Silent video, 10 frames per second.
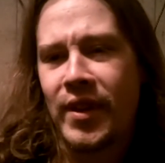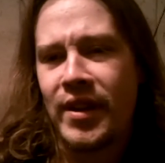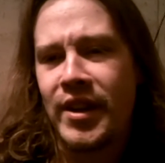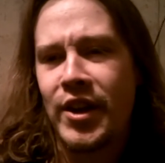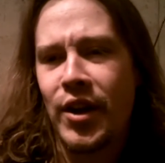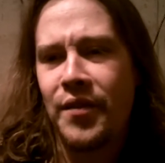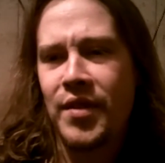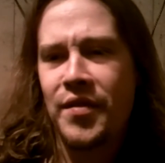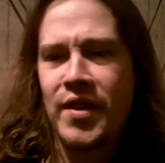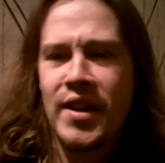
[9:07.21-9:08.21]

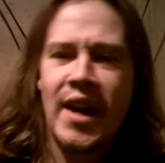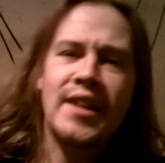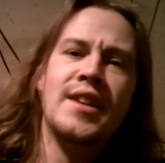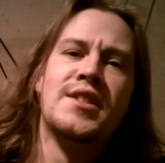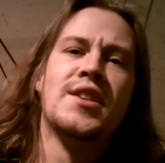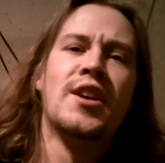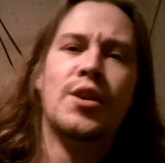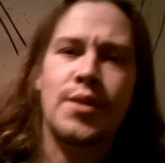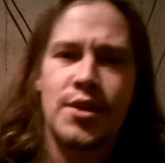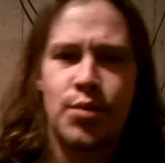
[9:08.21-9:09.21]
If the 90s
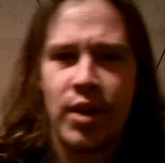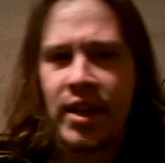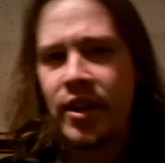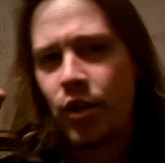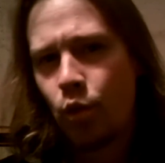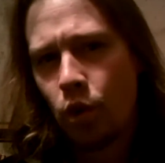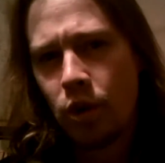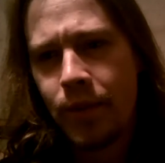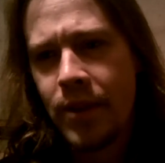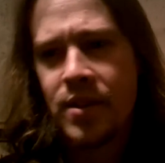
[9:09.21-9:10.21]
Tull was really into the
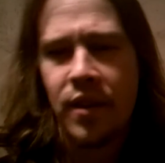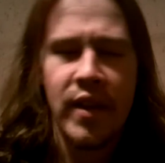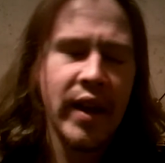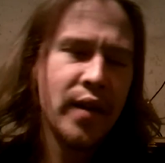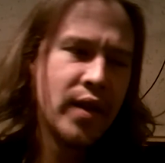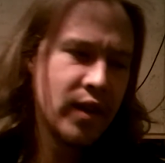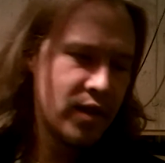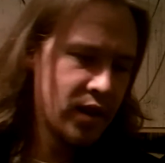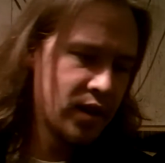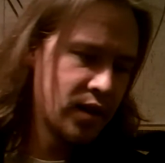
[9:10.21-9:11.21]
world music thing, I think
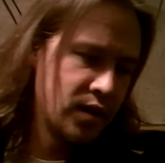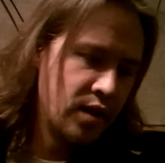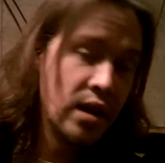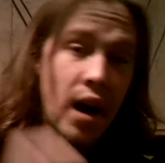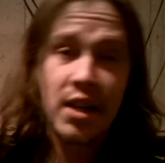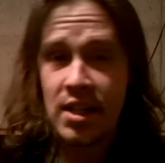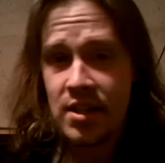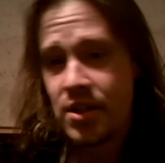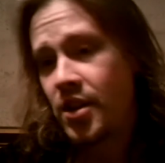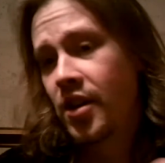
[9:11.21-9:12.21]
the
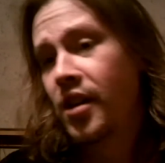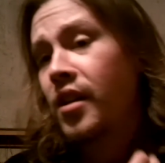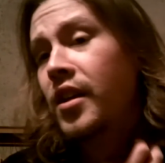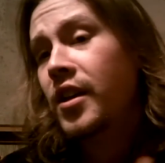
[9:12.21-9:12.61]
noughties Tull